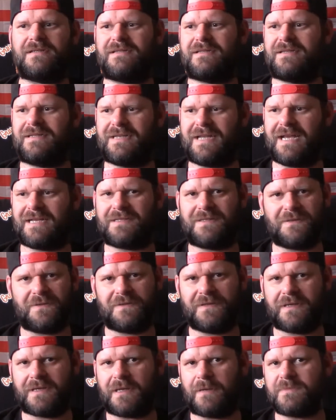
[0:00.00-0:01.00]
the next dude
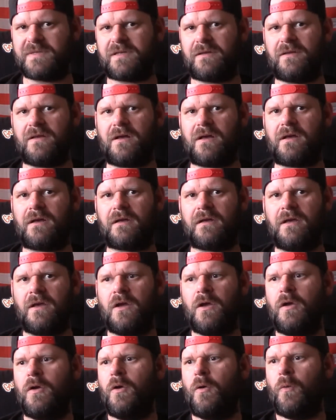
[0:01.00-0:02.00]
that comes along,
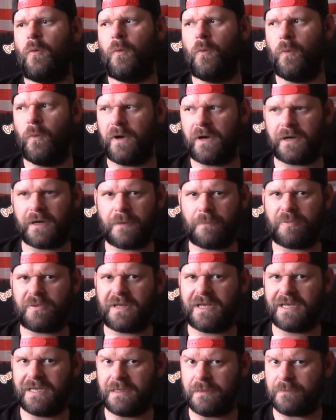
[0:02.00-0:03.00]
we're going to
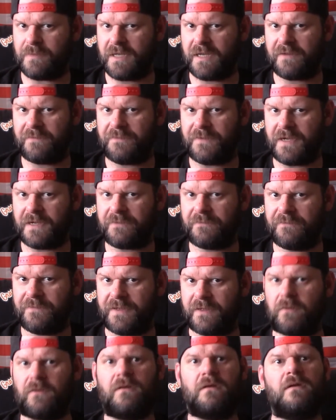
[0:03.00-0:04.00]
play him like a fucking
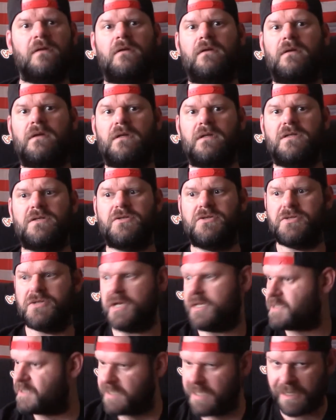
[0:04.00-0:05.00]
fiddle.
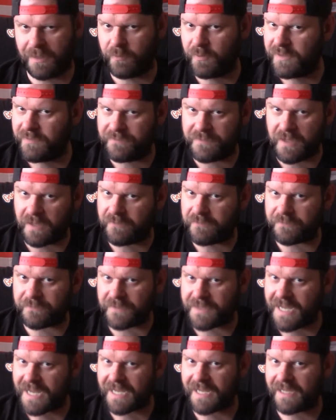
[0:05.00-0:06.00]
Just like we've done for
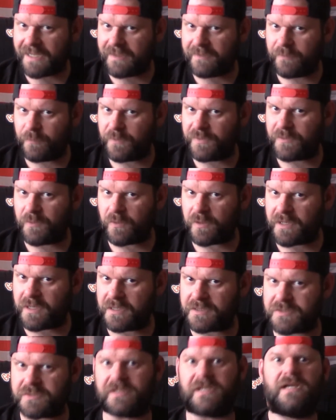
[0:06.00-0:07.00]
decades with your
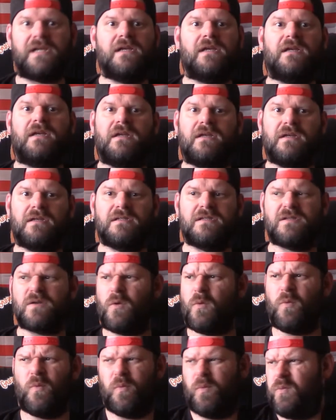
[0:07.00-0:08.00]
country.
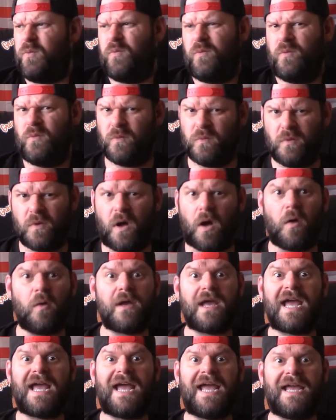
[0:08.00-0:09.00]
So,
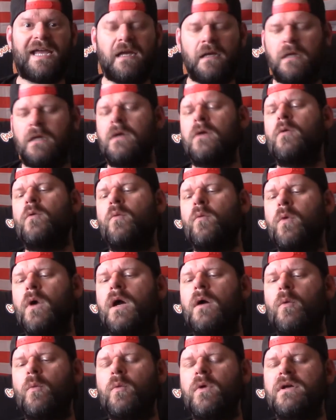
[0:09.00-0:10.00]
okay,
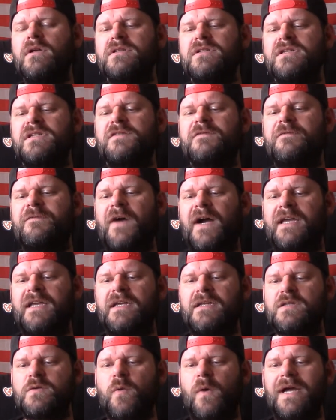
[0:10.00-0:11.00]
we'll just fuck
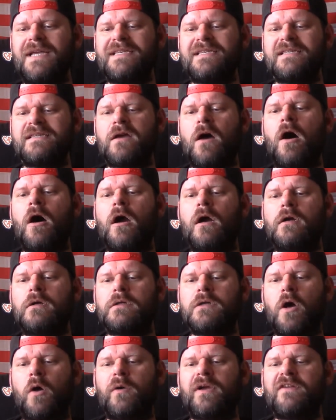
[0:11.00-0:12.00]
you twice as
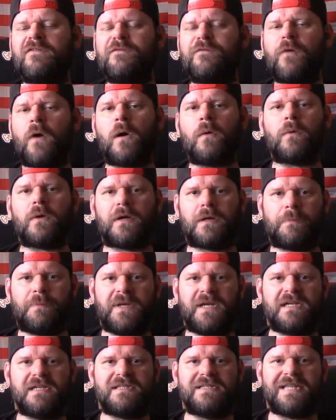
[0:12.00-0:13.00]
hard going forward,
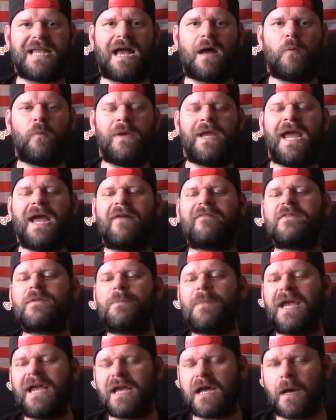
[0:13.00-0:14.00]
because now we have to
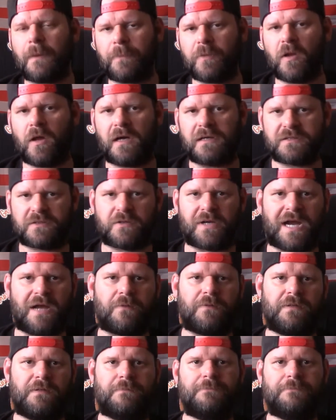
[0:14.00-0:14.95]
make up lost ground.